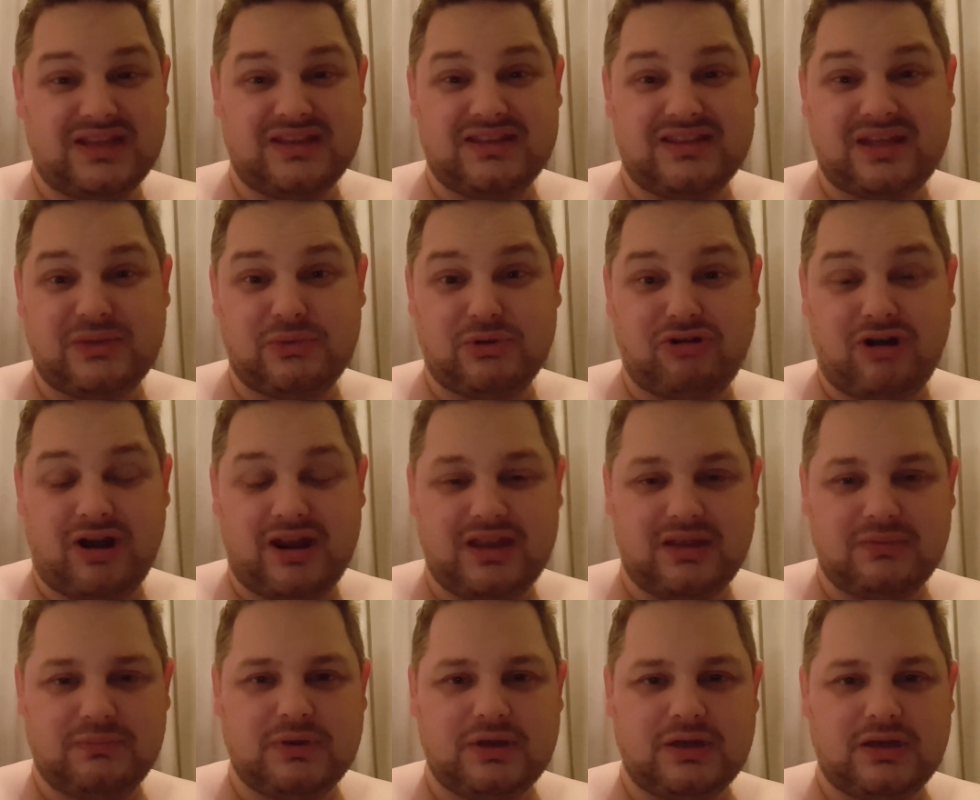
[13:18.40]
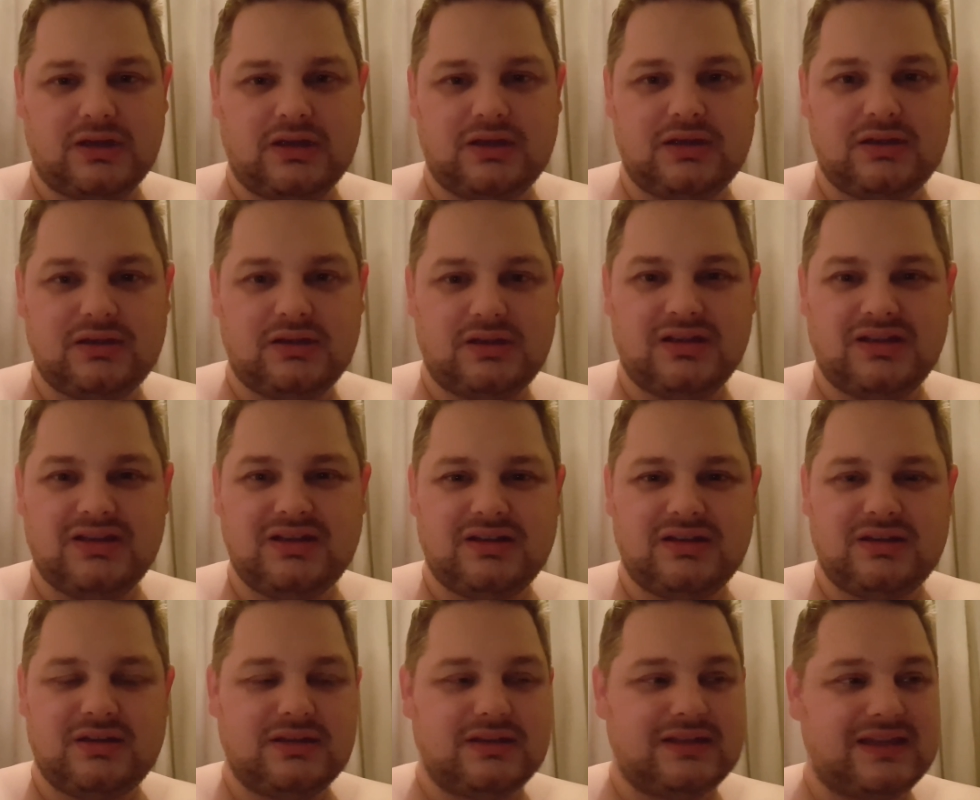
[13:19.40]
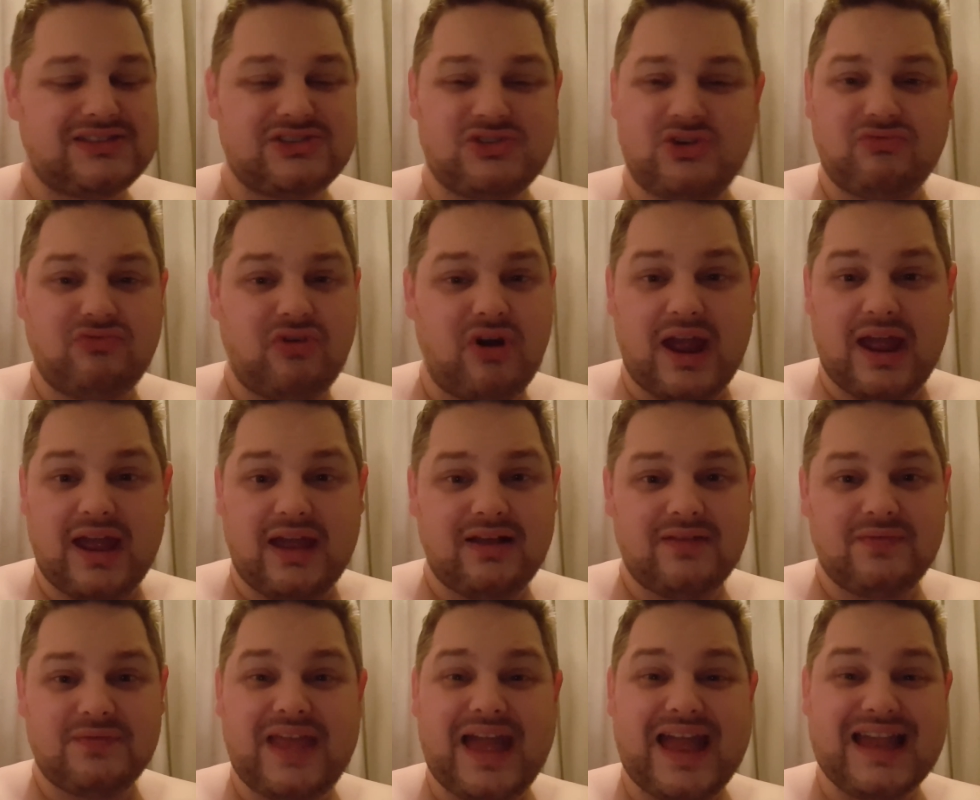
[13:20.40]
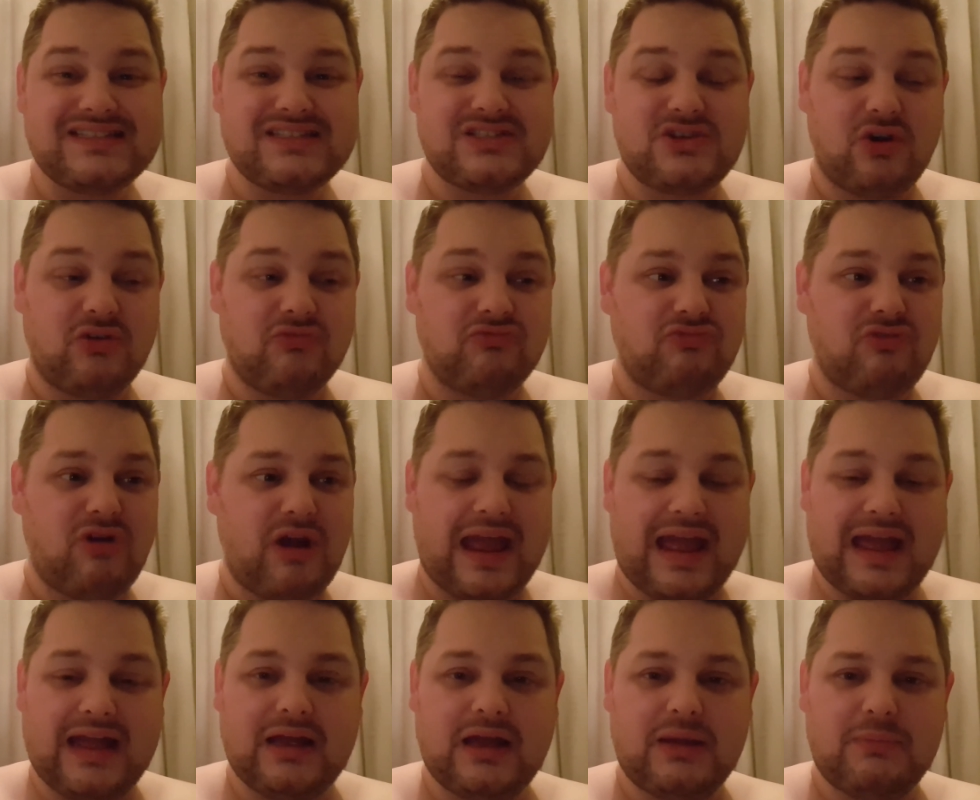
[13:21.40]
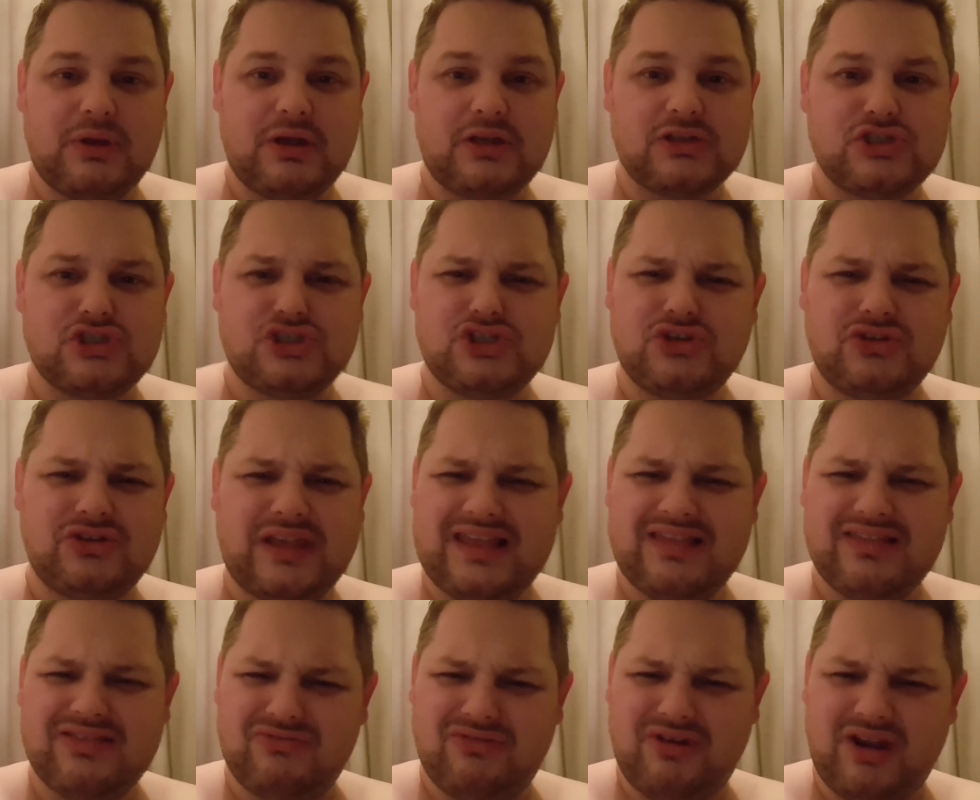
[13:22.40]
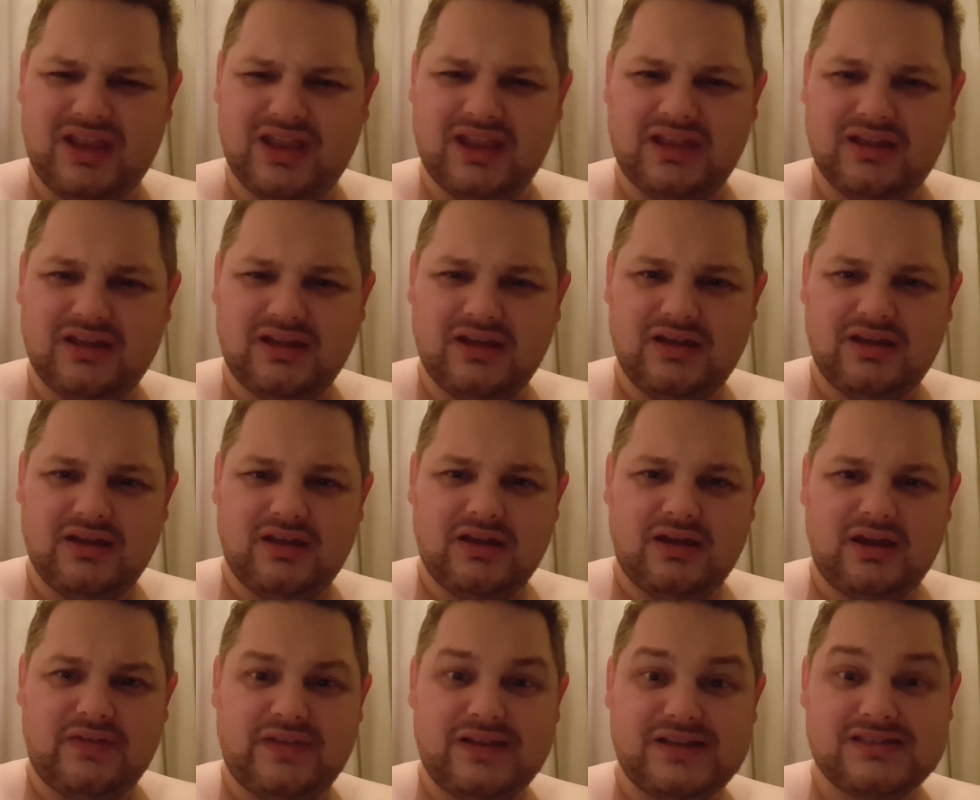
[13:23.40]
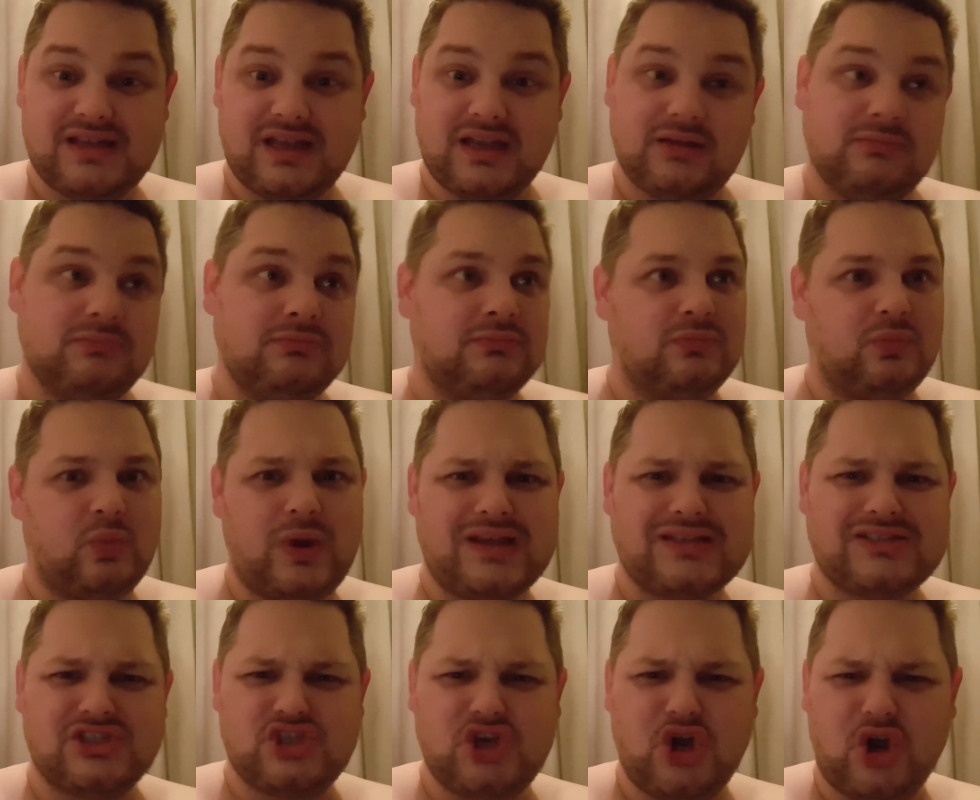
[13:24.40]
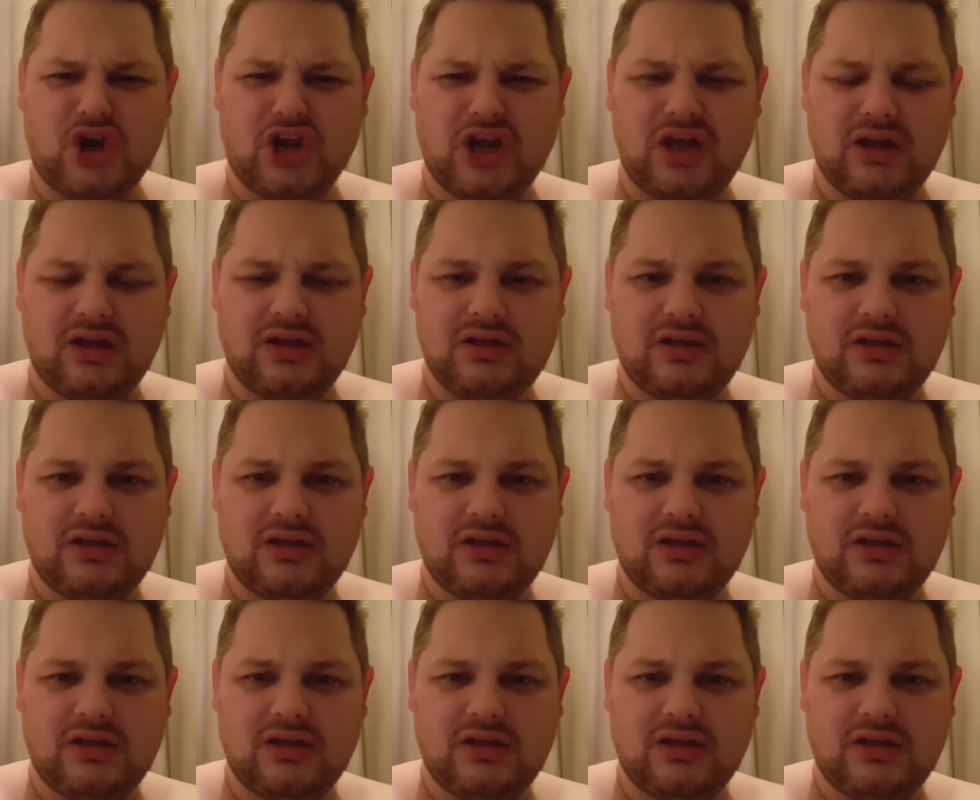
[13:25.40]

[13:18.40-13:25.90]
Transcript: They were great, but that's not right. That is not right. A person shouldn't eat 3 and then say, where's the chocolate?